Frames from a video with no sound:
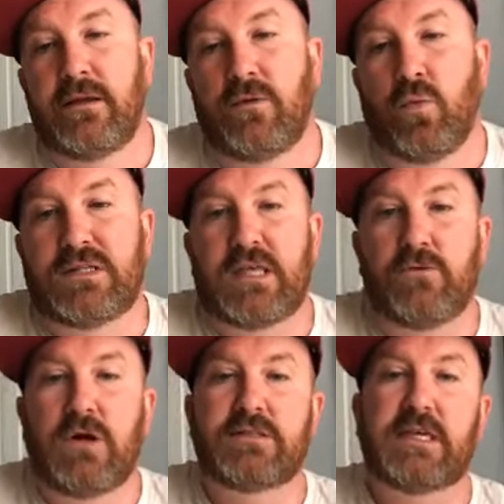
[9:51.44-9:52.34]
Once they were
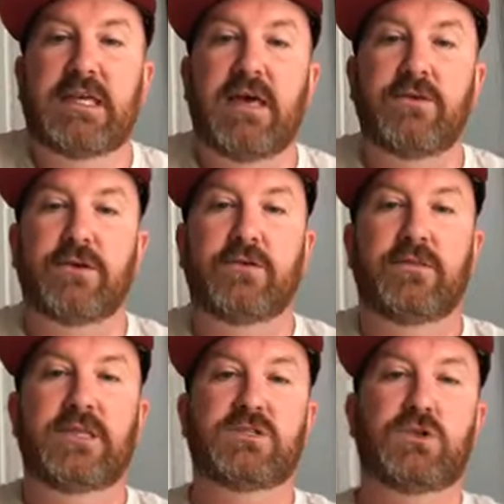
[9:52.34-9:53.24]
all together,
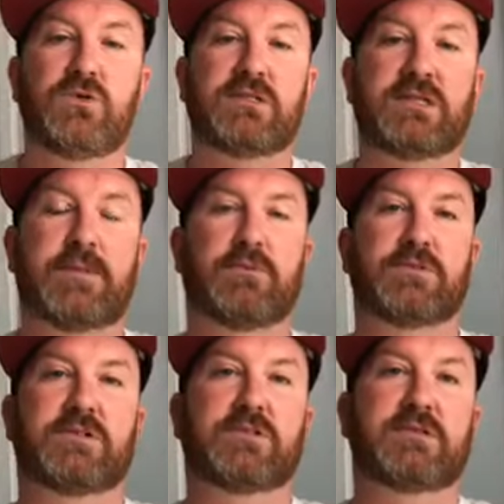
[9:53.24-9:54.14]
these two
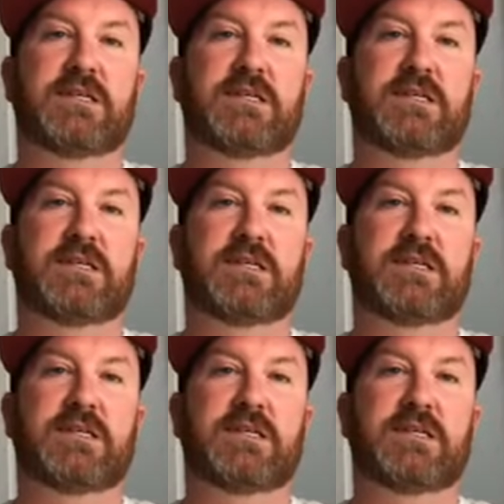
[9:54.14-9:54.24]
disciples,